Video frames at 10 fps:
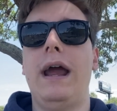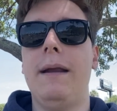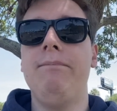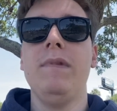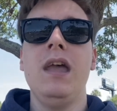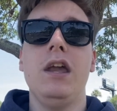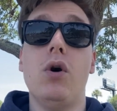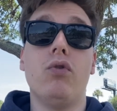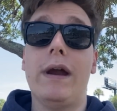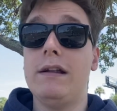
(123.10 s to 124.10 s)
and, you
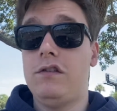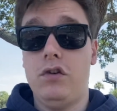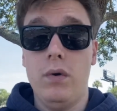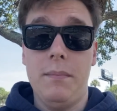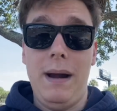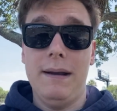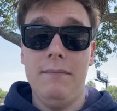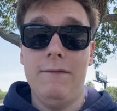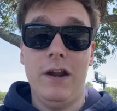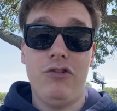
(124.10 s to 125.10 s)
know, Grant Stuard might
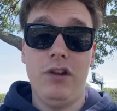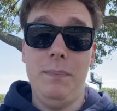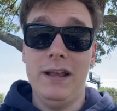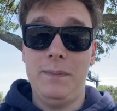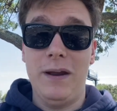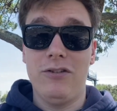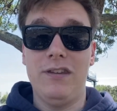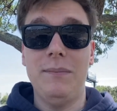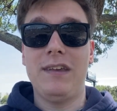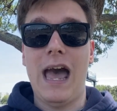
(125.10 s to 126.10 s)
eventually be a special
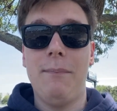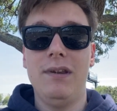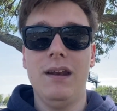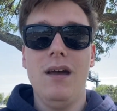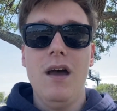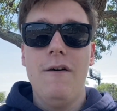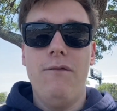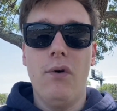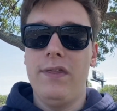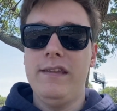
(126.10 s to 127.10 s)
teams captain
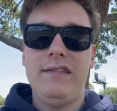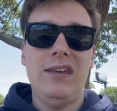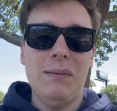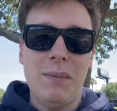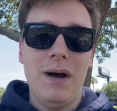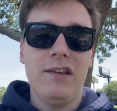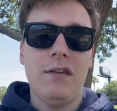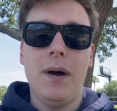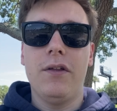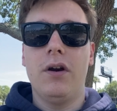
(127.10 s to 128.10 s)
for this team among
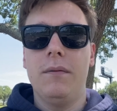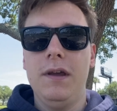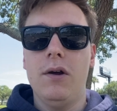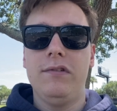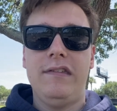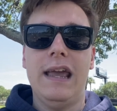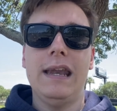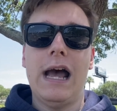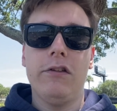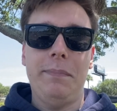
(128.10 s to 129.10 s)
some other, you know,
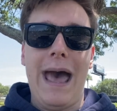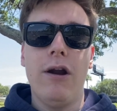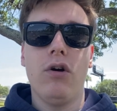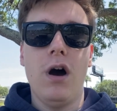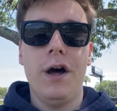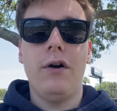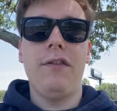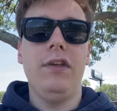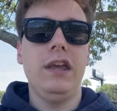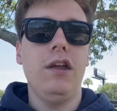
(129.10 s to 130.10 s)
standouts. Pat O'Connor,
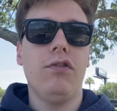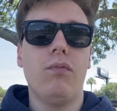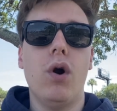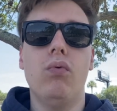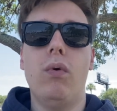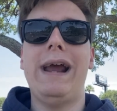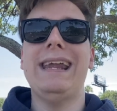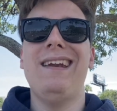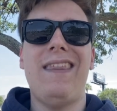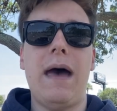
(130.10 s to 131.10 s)
I think you throw
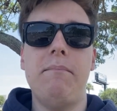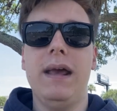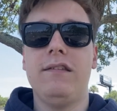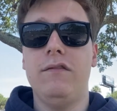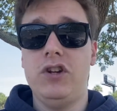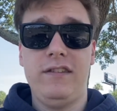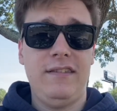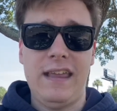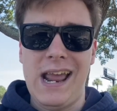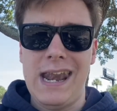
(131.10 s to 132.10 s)
right into that mix of
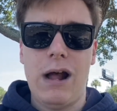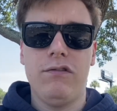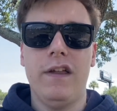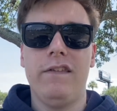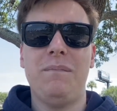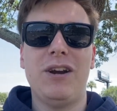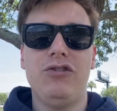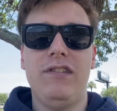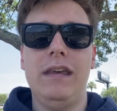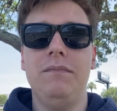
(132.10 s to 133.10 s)
just standouts on the
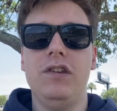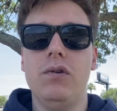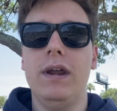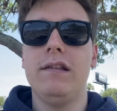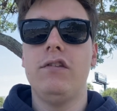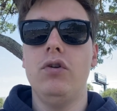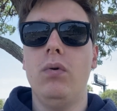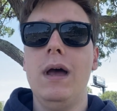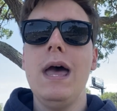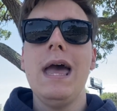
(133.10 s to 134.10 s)
special teams units
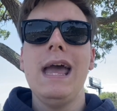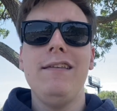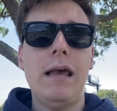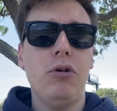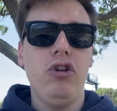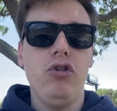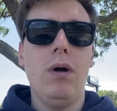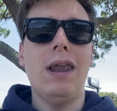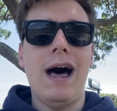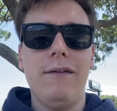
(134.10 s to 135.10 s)
who is able to do
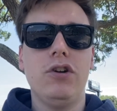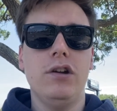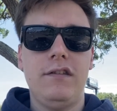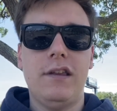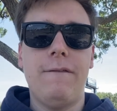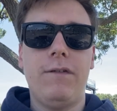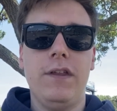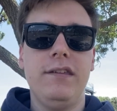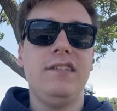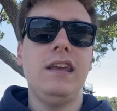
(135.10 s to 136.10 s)
a lot of good stuff for
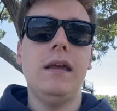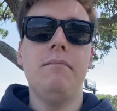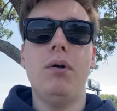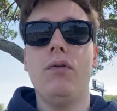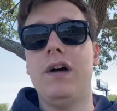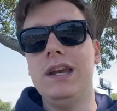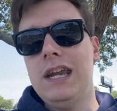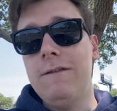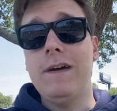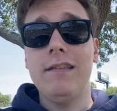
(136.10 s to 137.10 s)
this team, both on
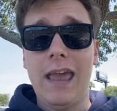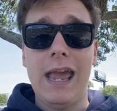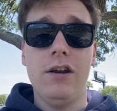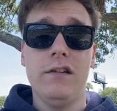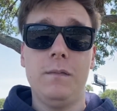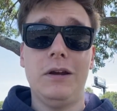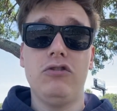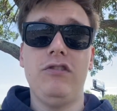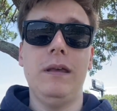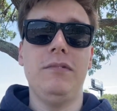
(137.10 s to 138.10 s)
defense and on
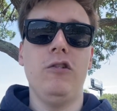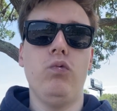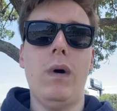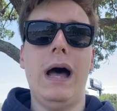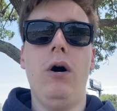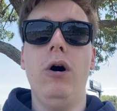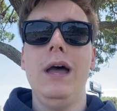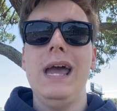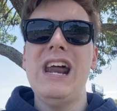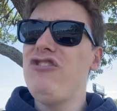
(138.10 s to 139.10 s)
special teams as well.
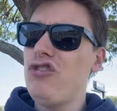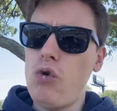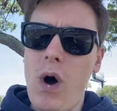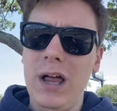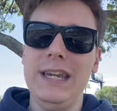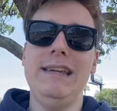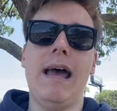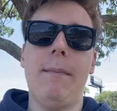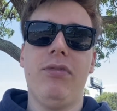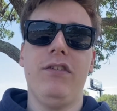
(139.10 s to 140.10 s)
And it's just quality
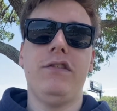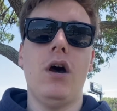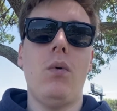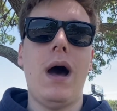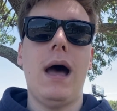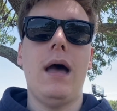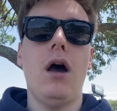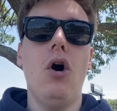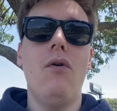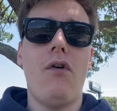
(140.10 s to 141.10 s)
depth. So
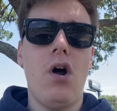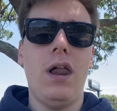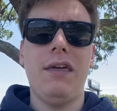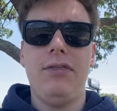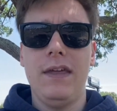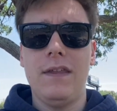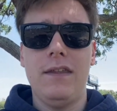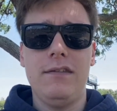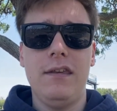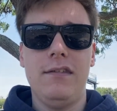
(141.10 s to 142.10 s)
overall, I think that
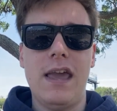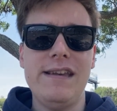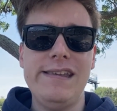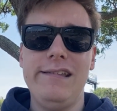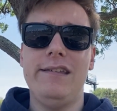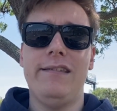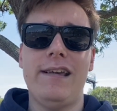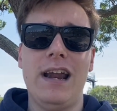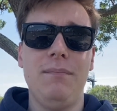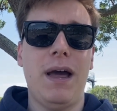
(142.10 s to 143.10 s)
this is a decent
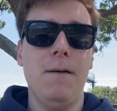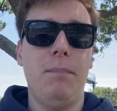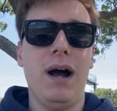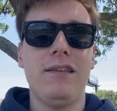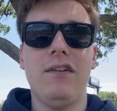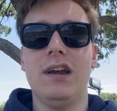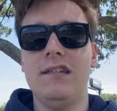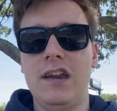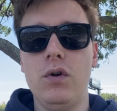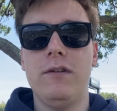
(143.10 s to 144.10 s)
signing by the Bucs. They're
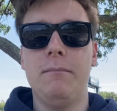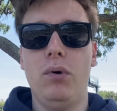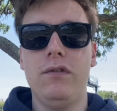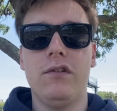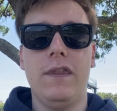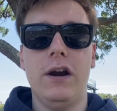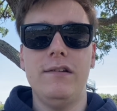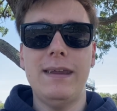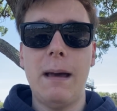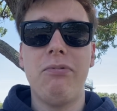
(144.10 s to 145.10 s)
continuing to bolster their
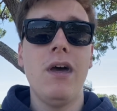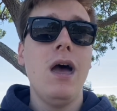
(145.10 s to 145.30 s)
depth